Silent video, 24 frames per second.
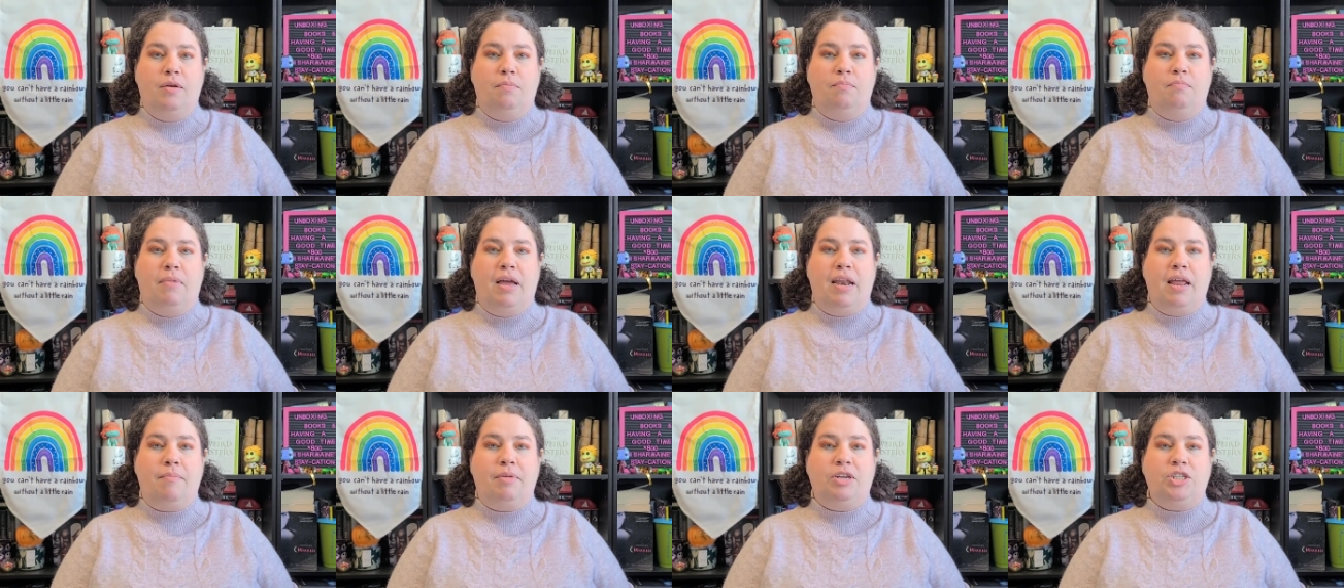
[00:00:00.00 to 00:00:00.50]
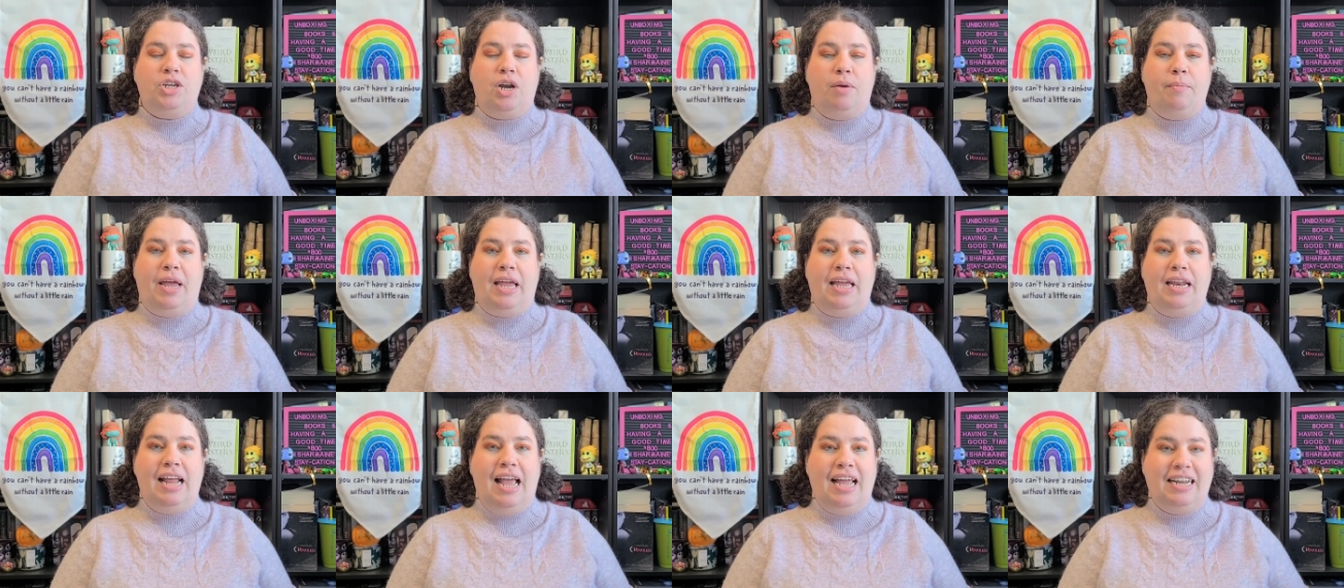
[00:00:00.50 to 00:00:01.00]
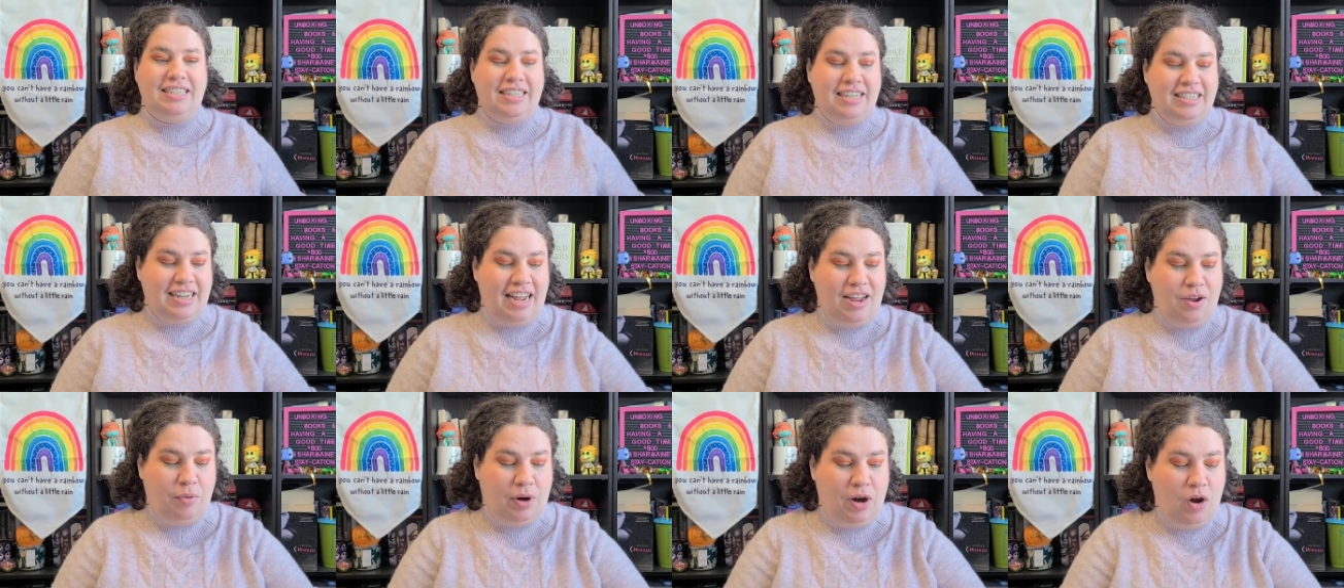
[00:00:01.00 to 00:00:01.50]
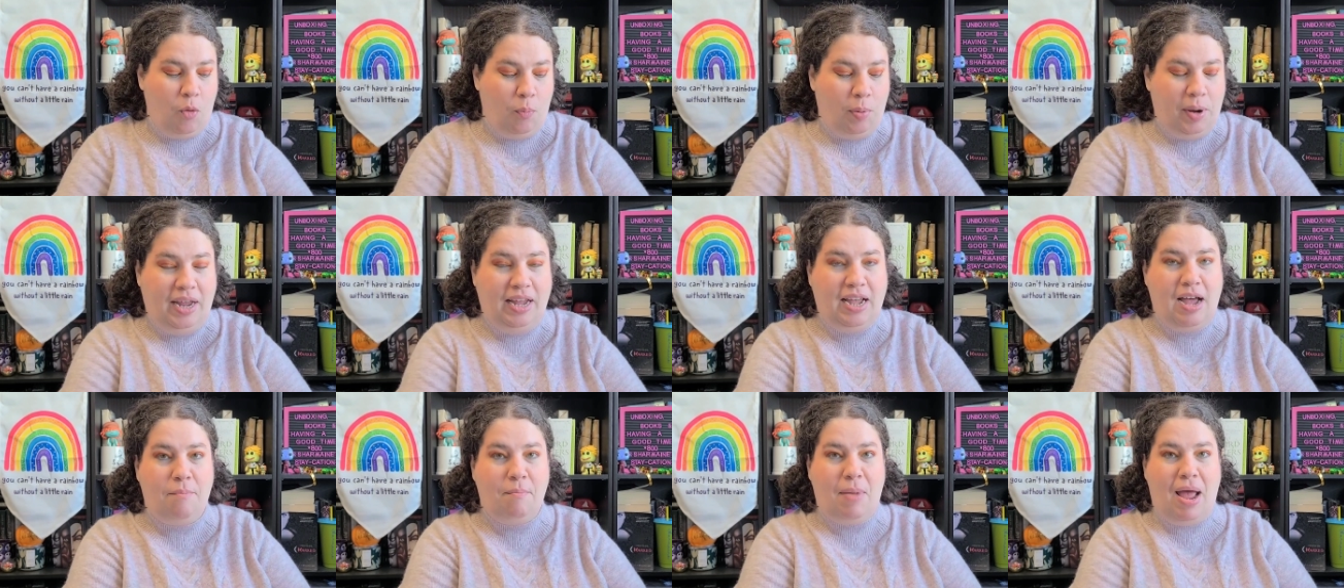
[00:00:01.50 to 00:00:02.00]
My name is Sharmaine, and today we're
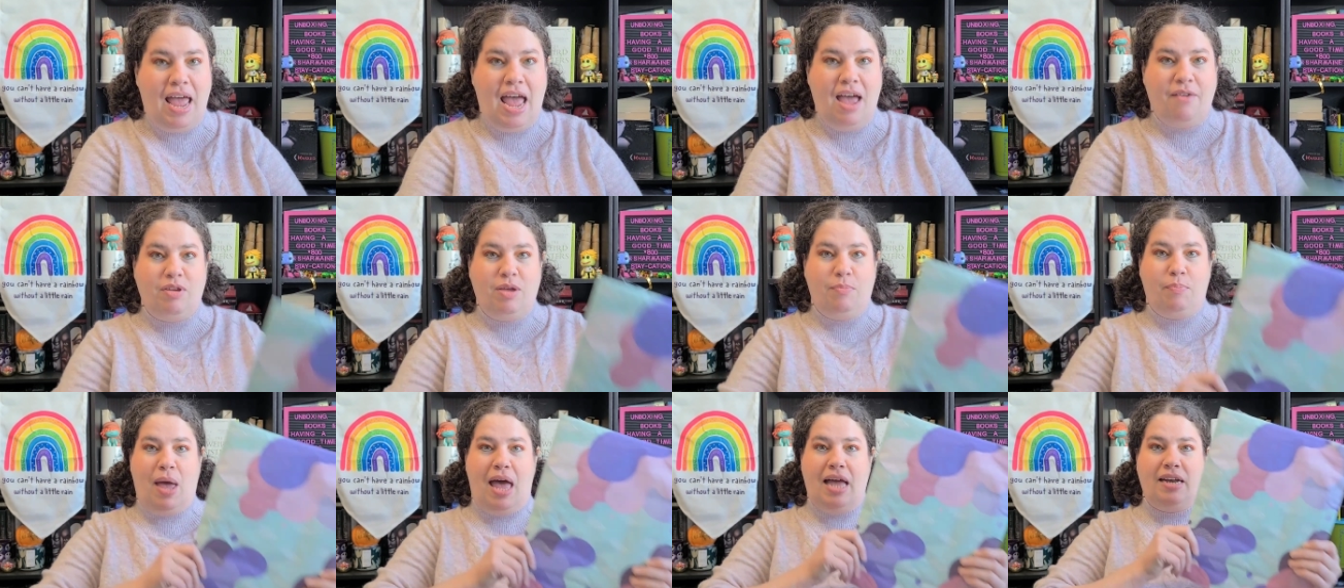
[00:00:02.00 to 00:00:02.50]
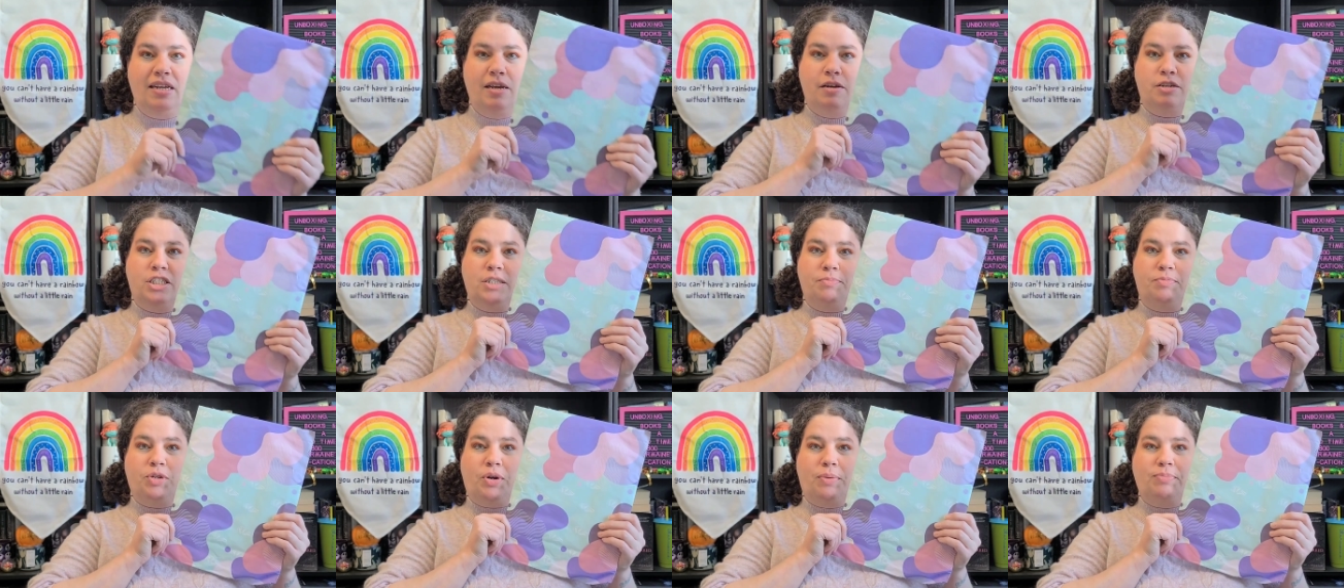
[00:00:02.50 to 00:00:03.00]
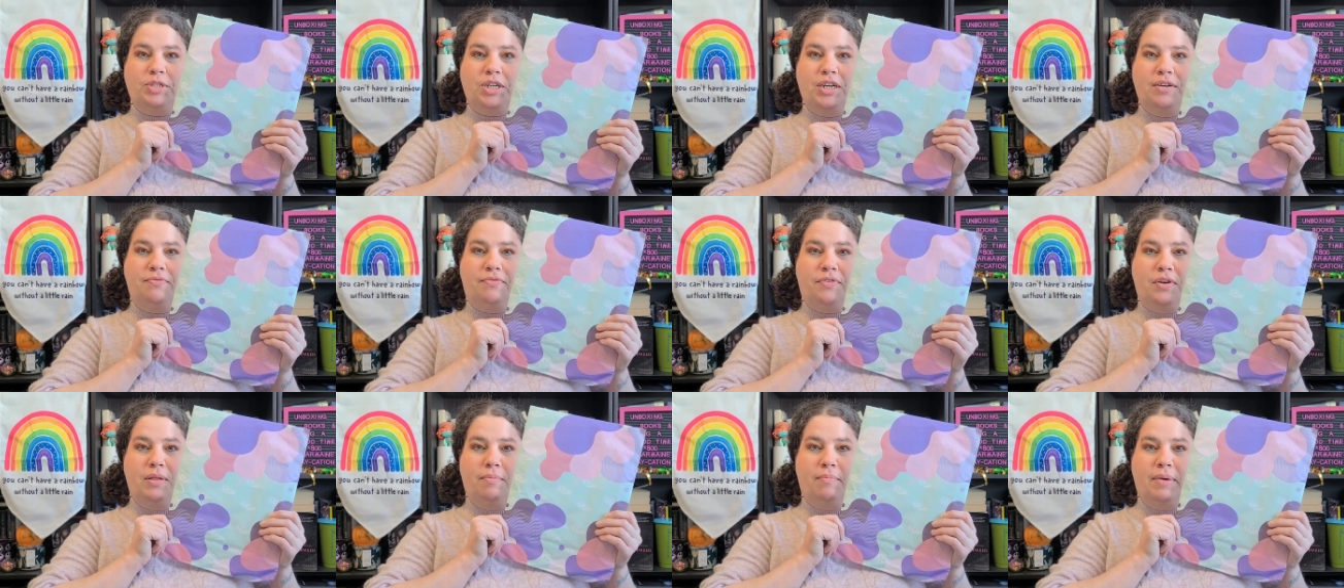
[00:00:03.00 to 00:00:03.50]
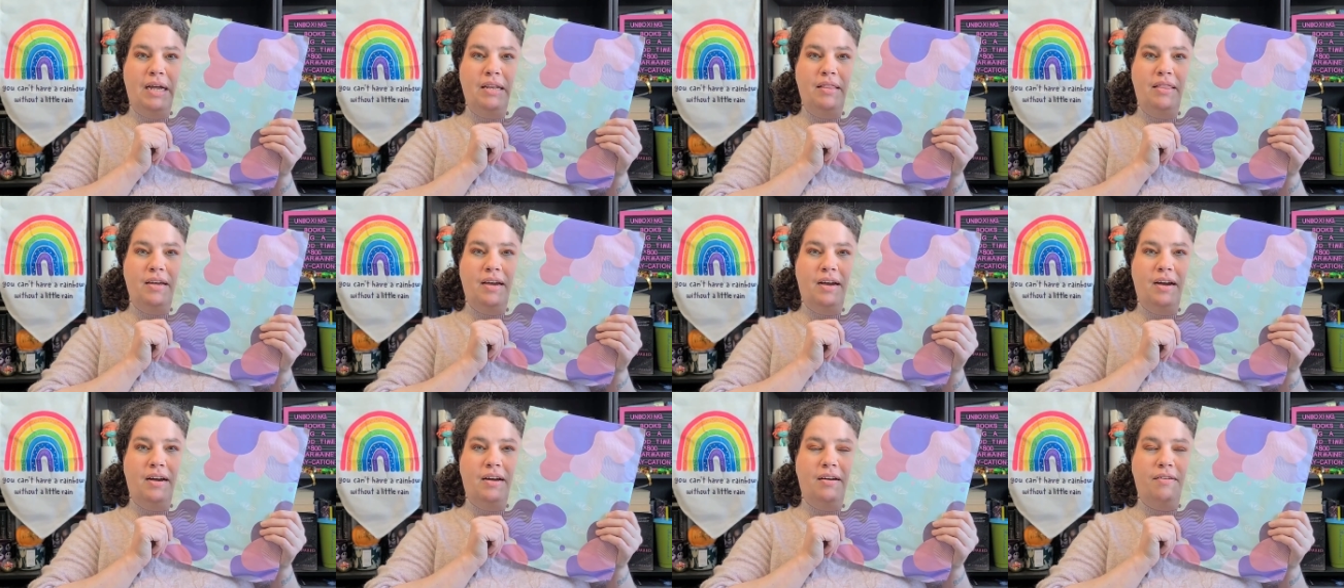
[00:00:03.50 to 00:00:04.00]
opening up my Heaven Panty subscription for the month
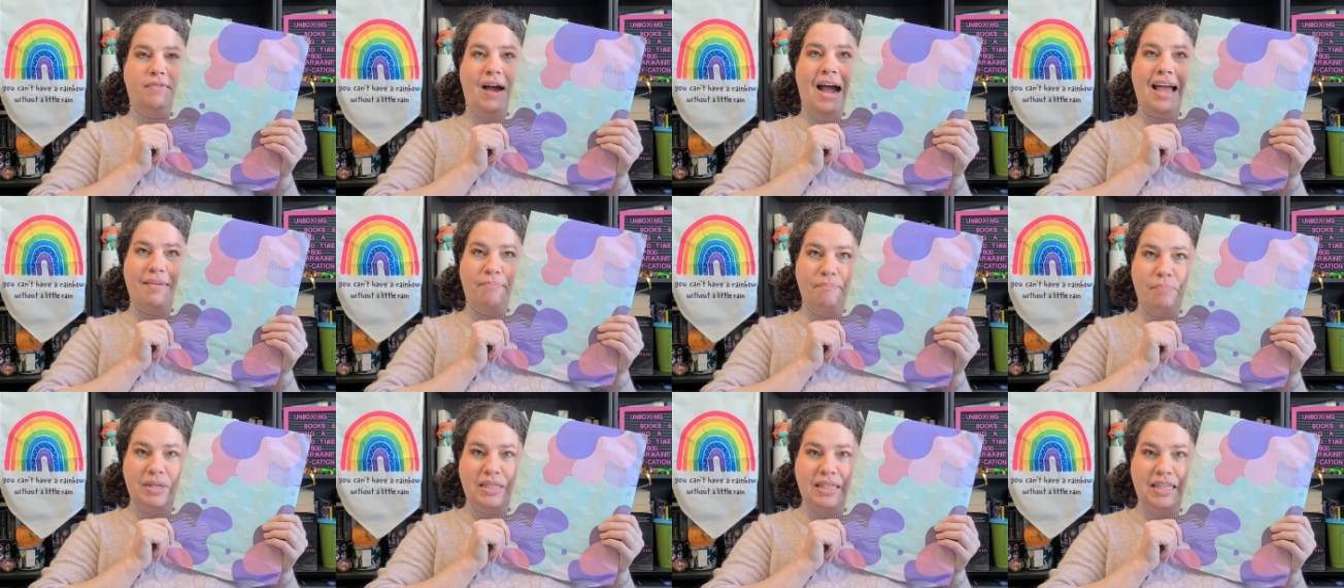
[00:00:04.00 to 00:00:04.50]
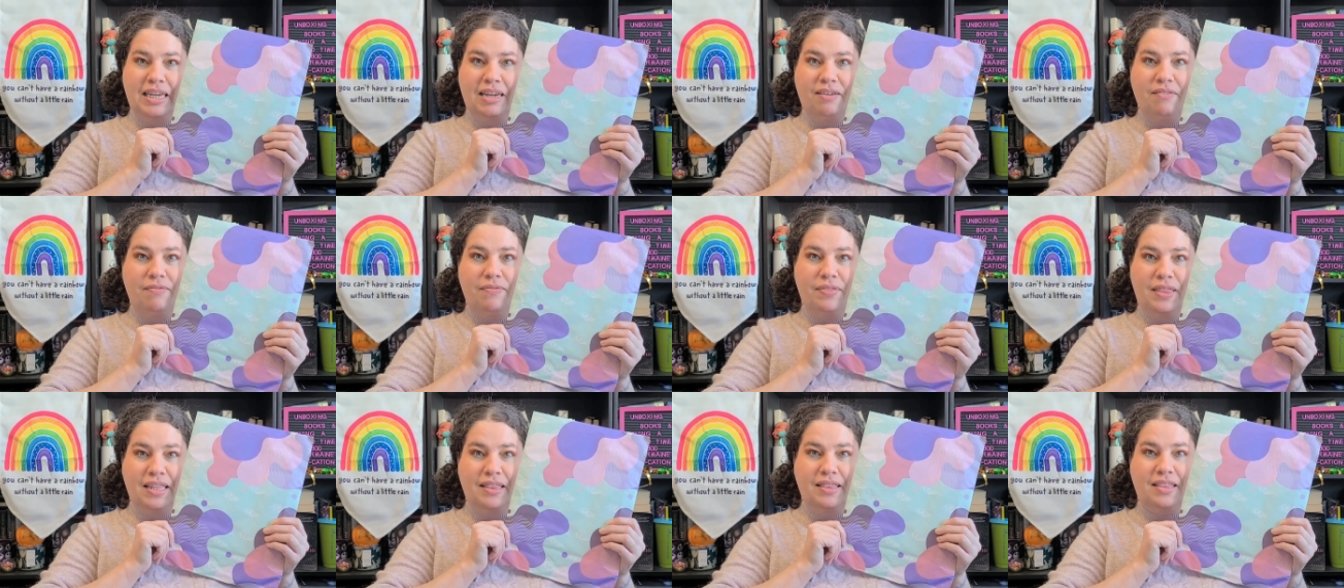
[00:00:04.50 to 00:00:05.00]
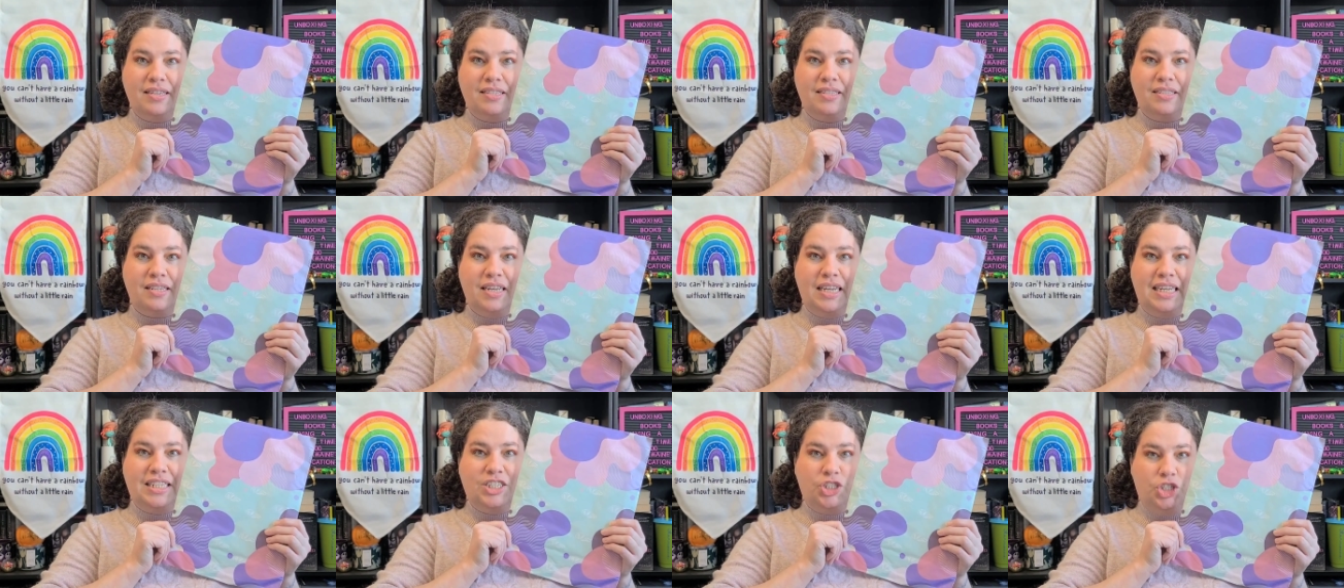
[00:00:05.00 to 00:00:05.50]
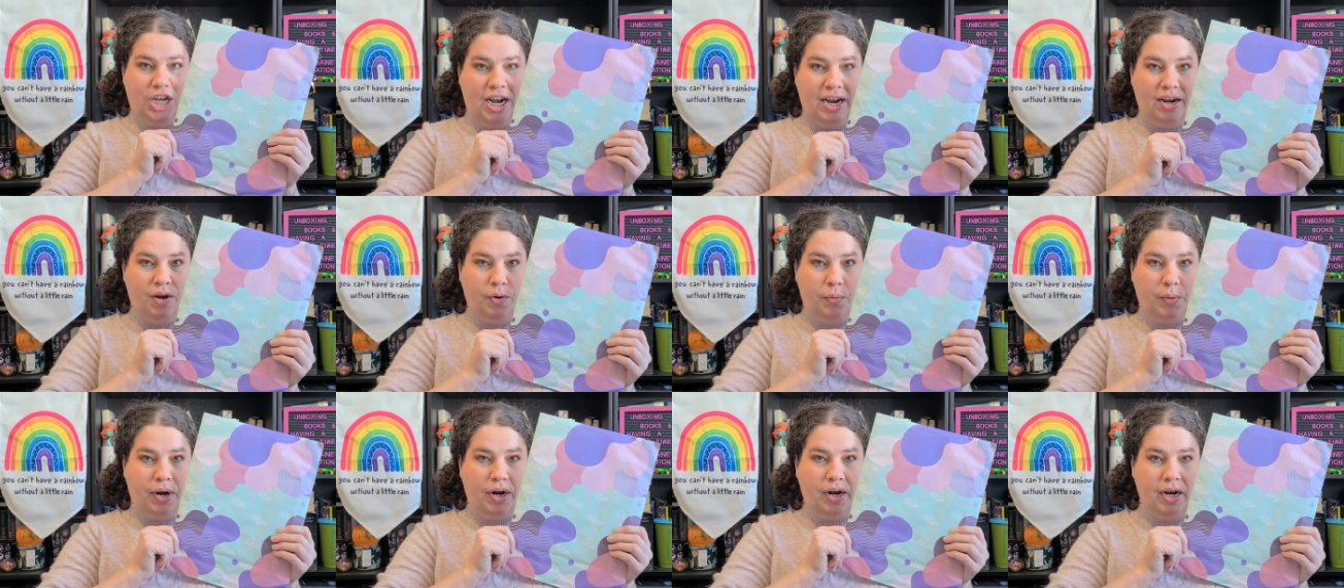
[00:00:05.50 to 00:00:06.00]
of, I believe that this is
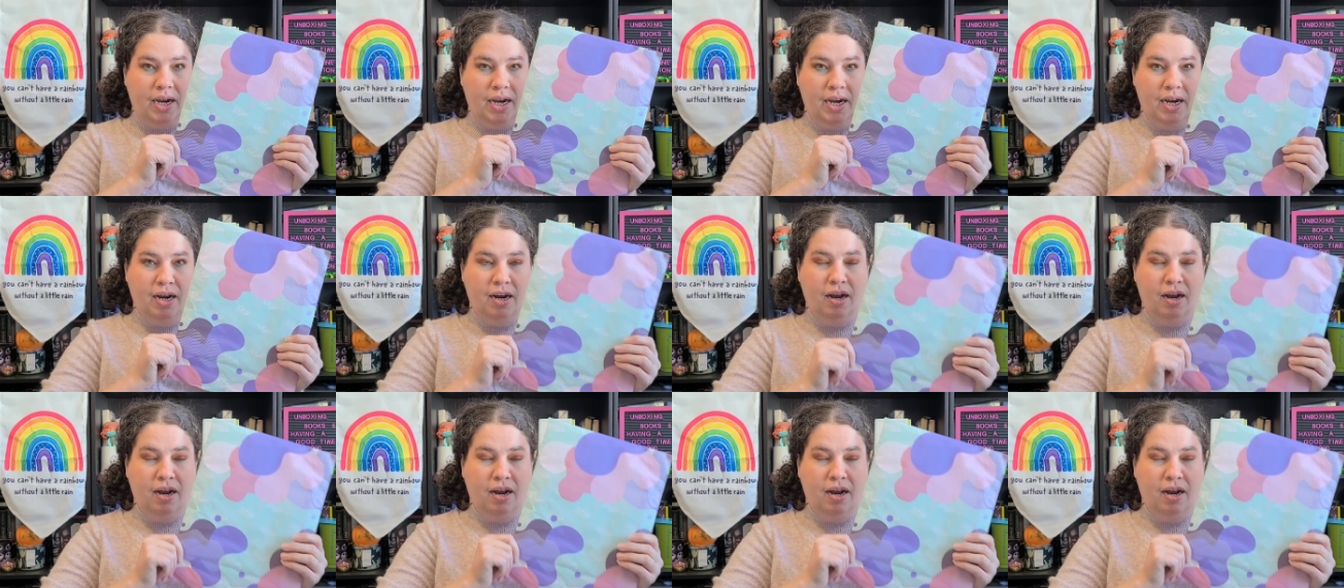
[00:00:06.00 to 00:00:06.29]
January.